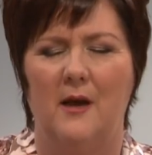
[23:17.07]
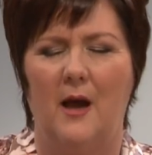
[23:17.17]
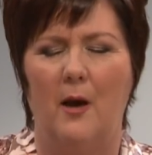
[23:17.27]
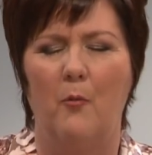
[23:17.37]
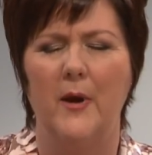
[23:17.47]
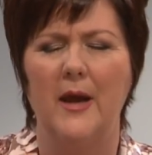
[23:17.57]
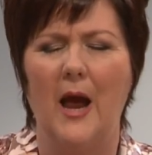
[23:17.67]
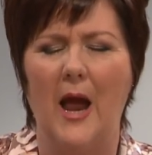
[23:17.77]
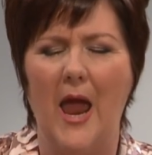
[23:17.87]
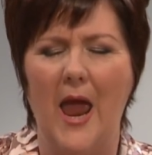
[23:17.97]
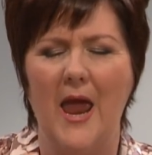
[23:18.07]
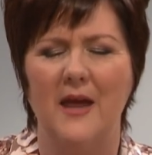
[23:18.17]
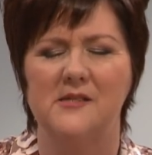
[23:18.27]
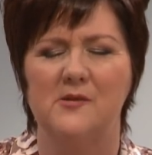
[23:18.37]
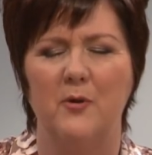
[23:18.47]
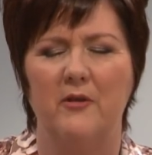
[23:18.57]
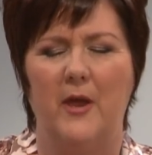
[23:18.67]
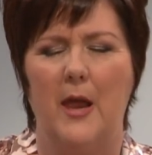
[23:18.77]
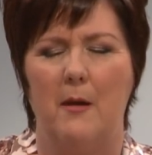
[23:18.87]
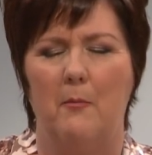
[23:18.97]
And we are heirs with
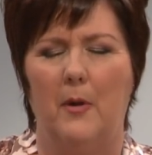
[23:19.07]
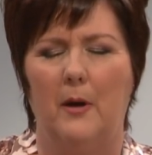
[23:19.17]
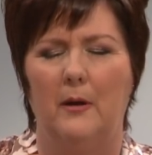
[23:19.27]
him